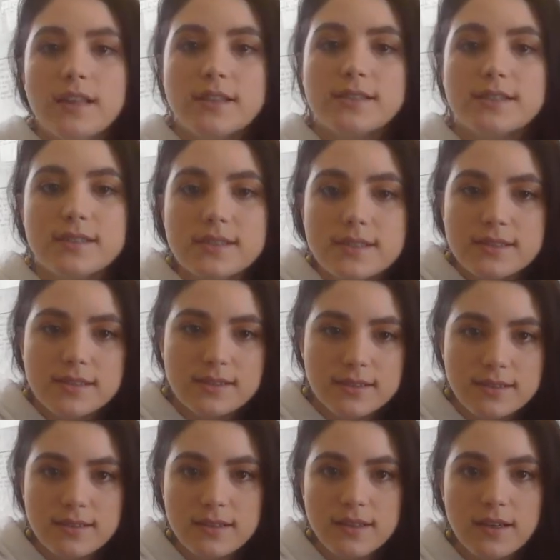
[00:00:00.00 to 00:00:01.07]
This
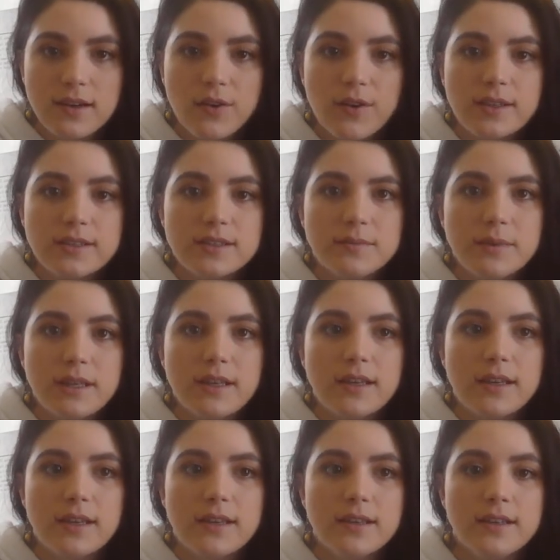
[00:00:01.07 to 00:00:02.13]
is going to
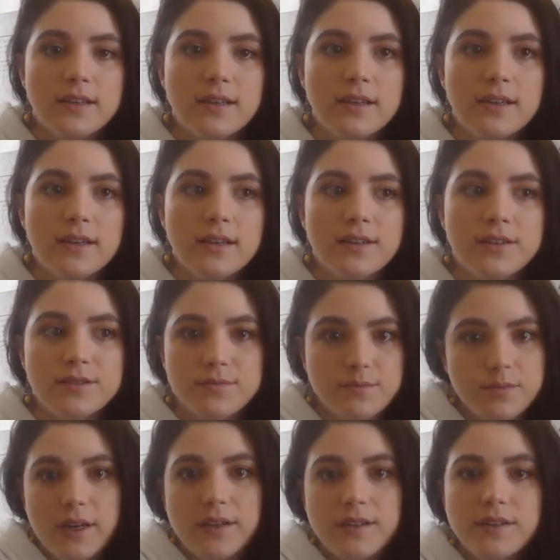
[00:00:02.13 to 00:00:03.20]
be
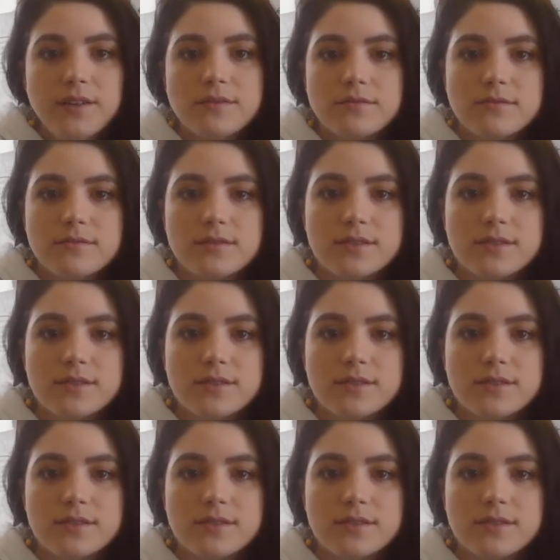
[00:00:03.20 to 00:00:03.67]
brand new.